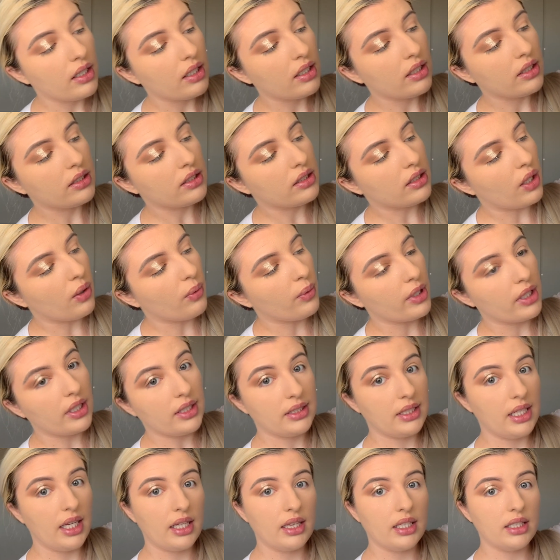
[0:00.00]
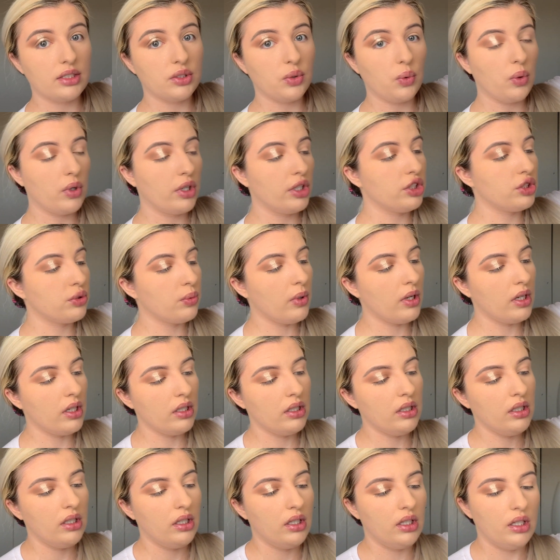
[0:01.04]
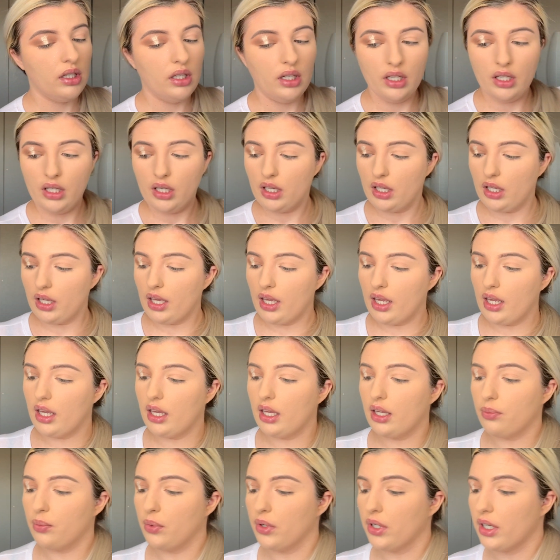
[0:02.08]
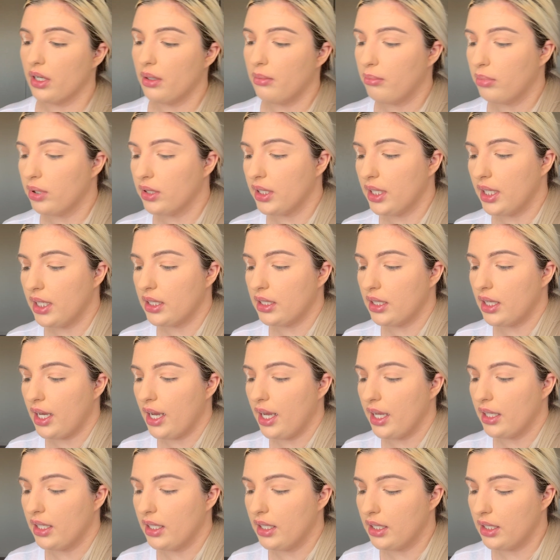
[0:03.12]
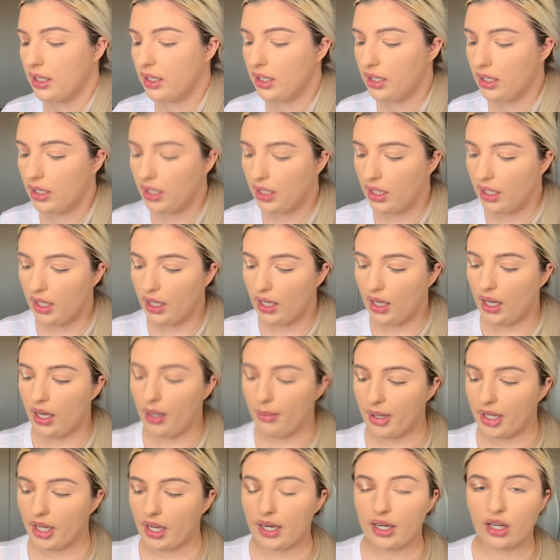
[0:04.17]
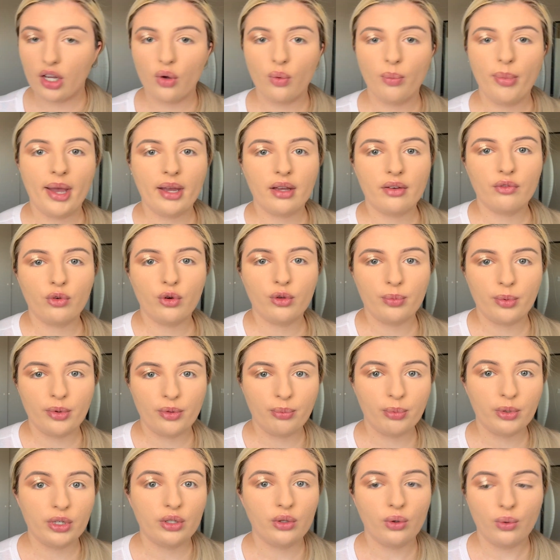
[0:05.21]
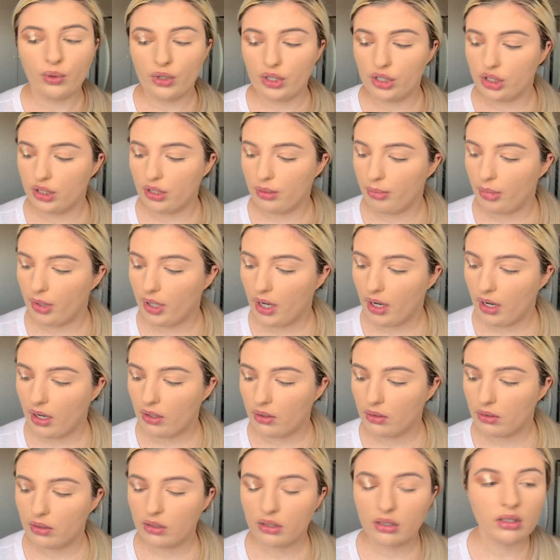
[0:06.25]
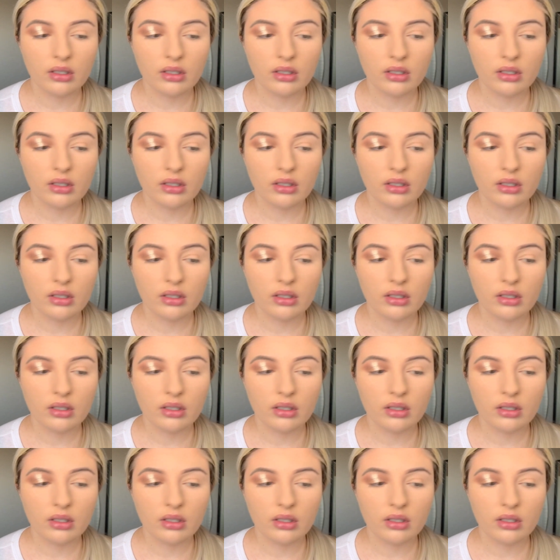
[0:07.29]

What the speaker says: So we're gonna take this orange one and we're gonna blend that in and kind of go back and forth between the orange and the brown.